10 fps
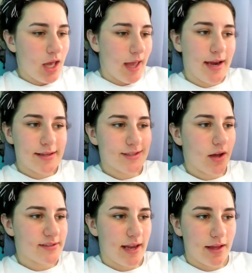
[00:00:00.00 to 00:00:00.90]
It is
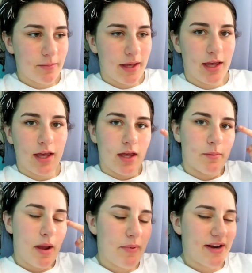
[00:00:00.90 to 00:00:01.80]
not telling me,
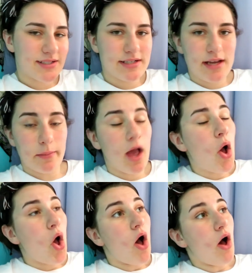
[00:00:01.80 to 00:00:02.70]
my brain is not telling me,
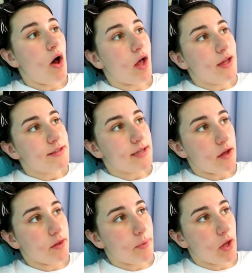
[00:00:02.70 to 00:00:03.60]
oh,
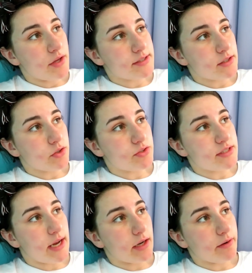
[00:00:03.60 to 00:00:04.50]
tell the person who's
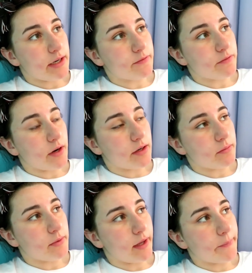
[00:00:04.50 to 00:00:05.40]
standing right in front
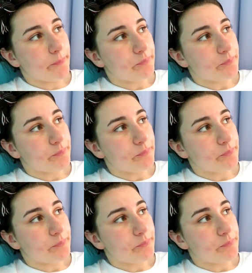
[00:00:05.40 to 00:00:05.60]
of me